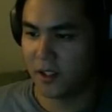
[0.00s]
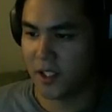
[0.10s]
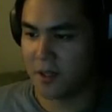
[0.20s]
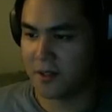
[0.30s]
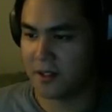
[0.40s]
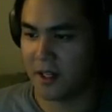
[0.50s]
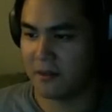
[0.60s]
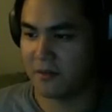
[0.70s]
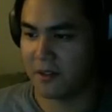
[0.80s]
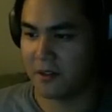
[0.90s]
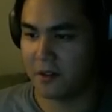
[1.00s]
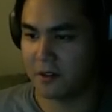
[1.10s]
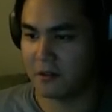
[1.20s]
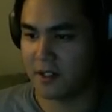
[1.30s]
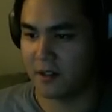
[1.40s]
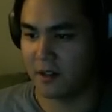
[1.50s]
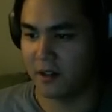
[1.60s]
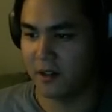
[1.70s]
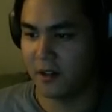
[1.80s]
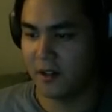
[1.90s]
Now's the time for the third treasure.
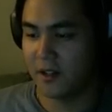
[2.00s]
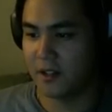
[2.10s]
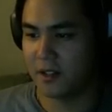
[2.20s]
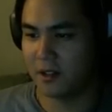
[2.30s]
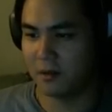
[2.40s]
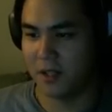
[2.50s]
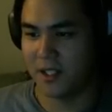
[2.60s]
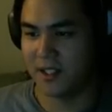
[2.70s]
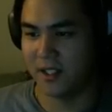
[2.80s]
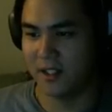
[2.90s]
So easy.